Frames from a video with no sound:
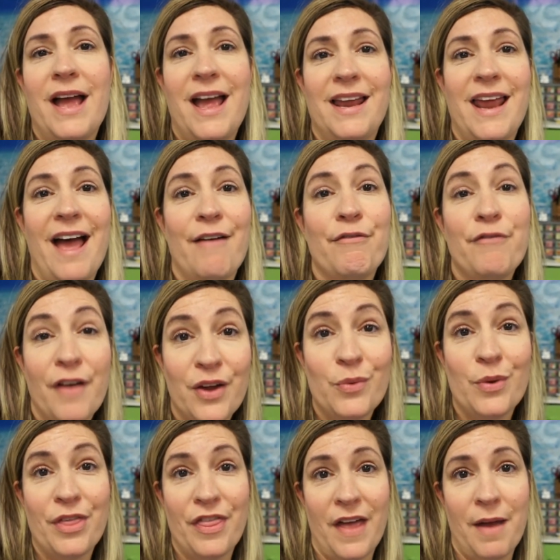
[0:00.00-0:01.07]
and have fun
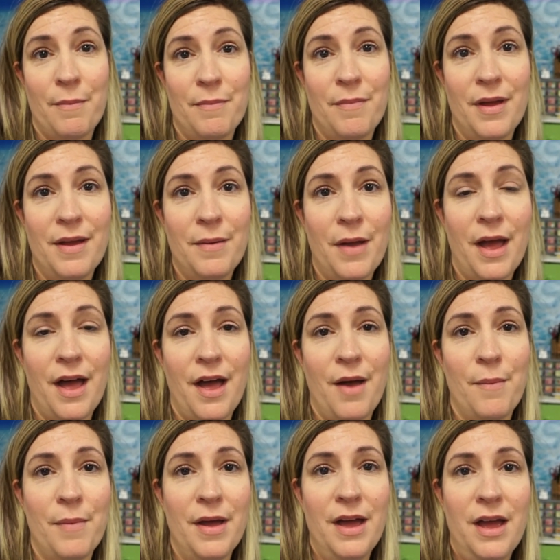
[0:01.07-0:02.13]
with them.
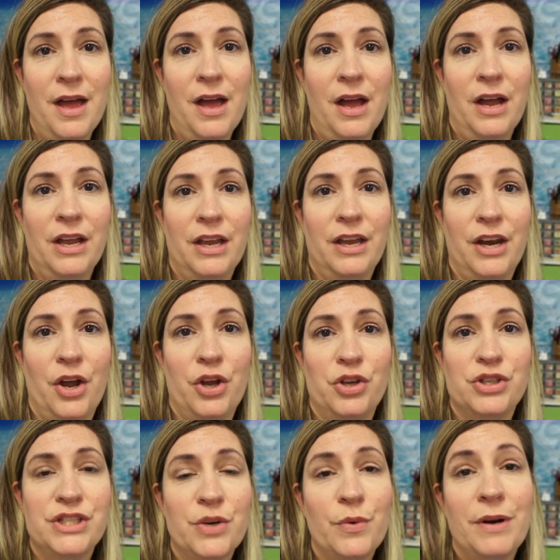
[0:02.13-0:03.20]
You
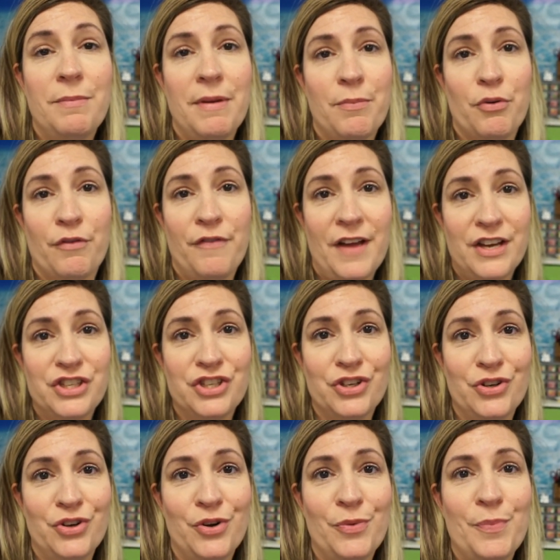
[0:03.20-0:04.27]
still want to be
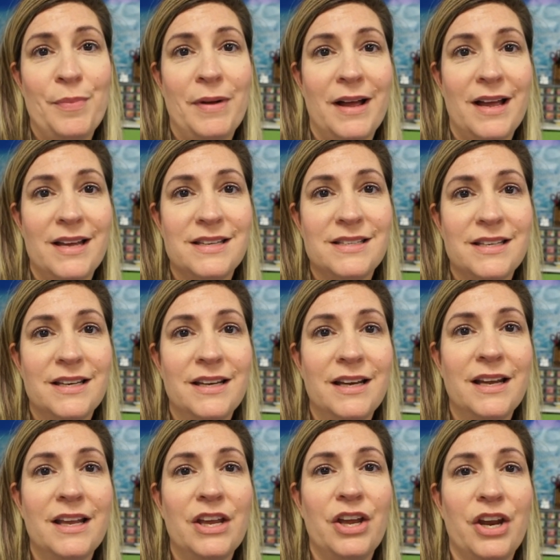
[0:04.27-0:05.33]
professional, but
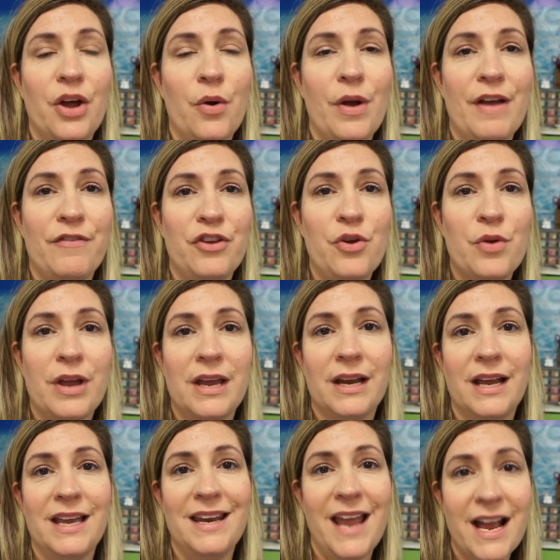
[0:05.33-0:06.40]
if you can
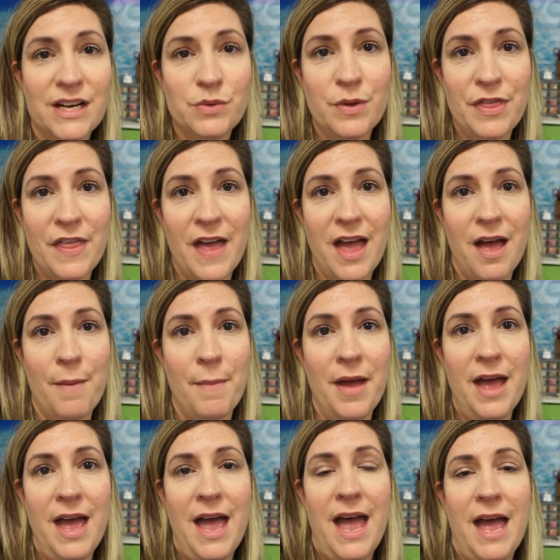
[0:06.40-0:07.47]
connect with them
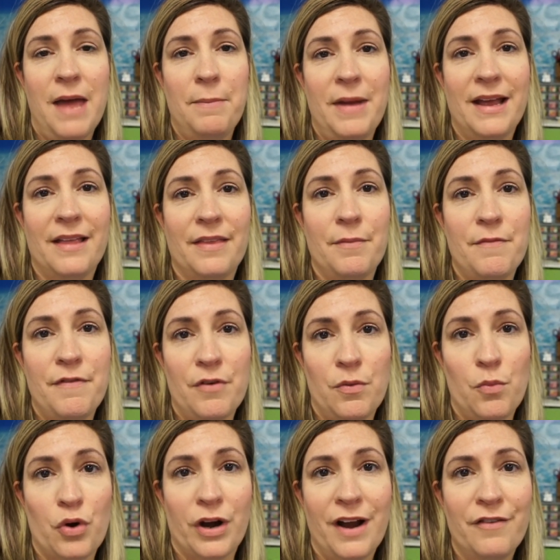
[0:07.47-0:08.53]
and make them feel
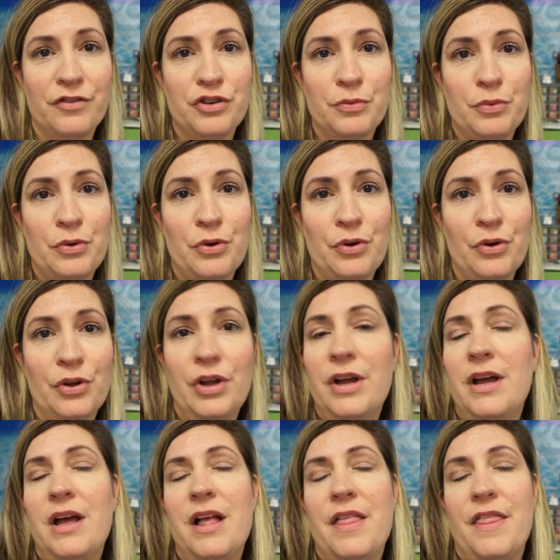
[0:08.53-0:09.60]
more comfortable,
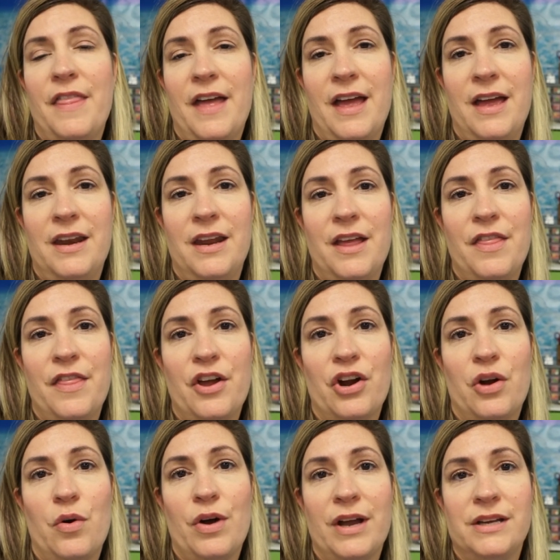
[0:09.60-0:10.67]
then they're
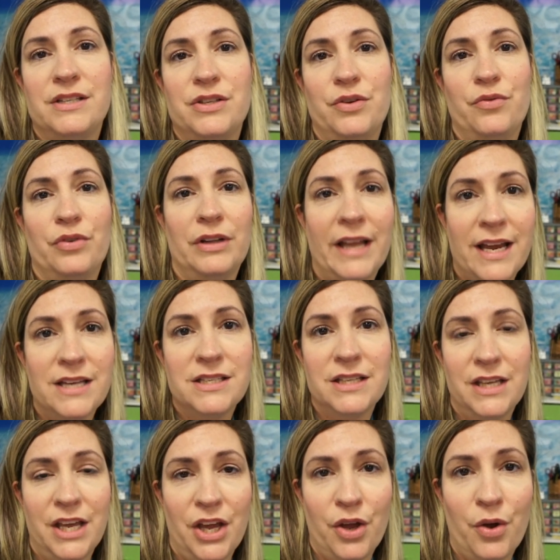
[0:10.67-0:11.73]
going to relate to
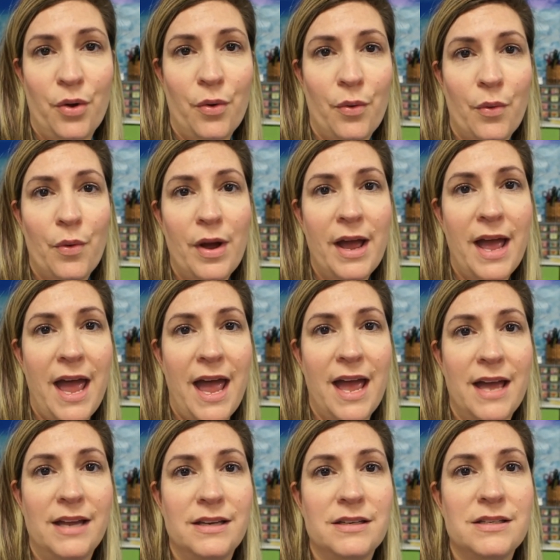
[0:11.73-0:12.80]
you
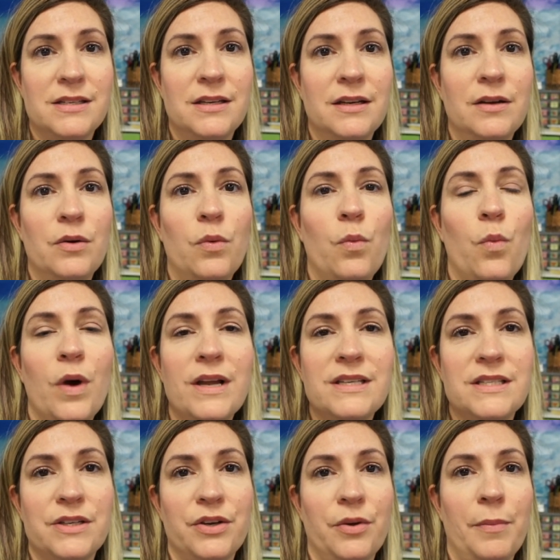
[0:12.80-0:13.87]
and want
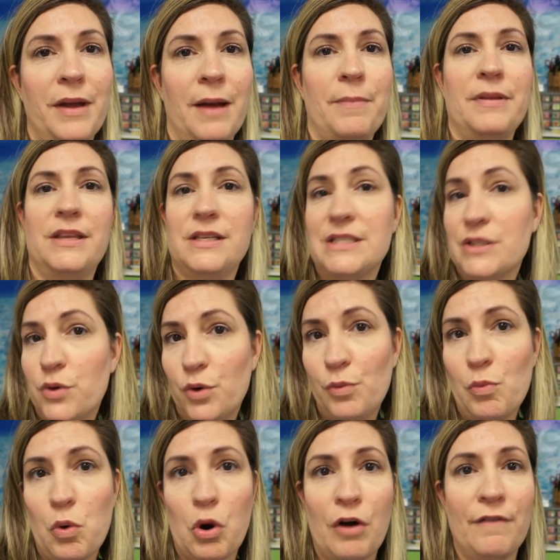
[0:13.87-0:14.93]
to be up at the school
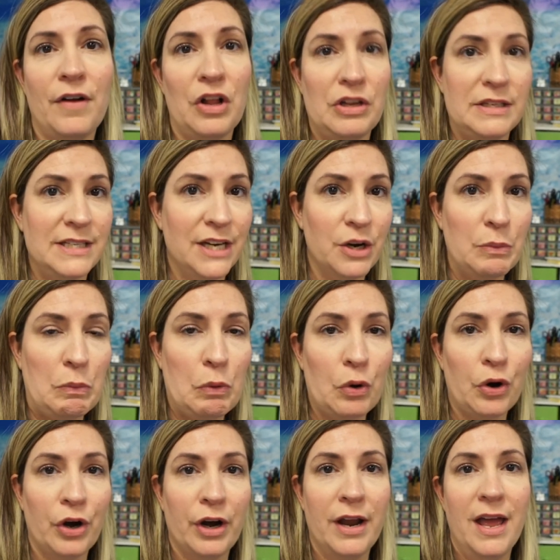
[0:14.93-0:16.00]
more, volunteer
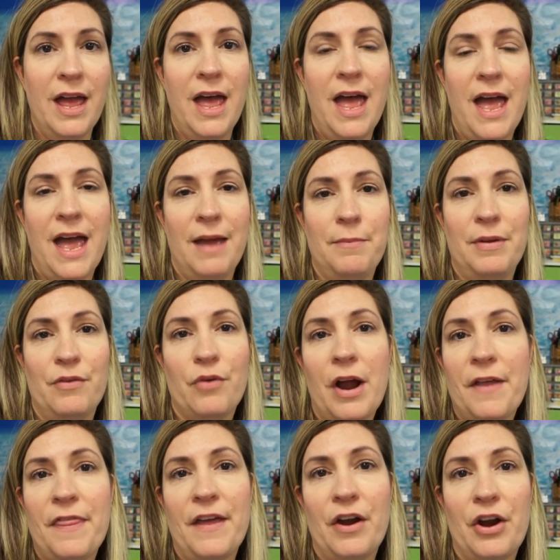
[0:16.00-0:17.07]
more, and be
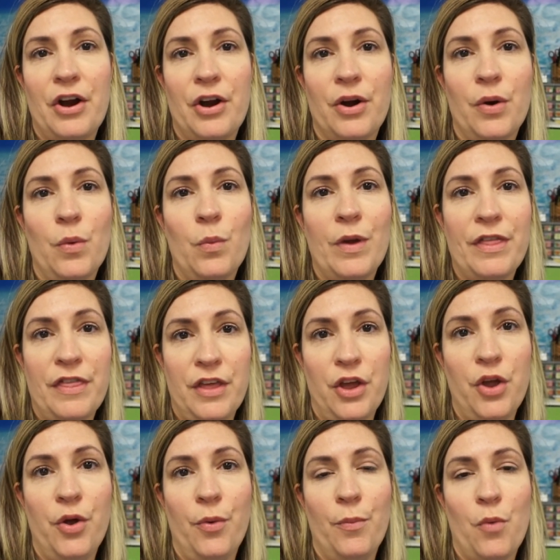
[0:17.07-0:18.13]
right there with
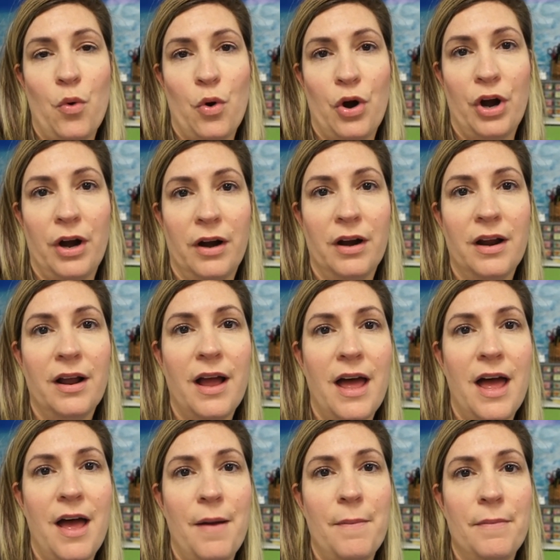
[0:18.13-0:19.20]
you more,
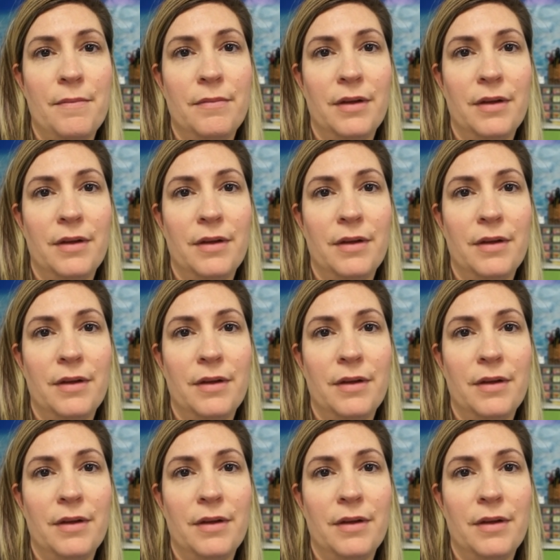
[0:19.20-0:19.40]
and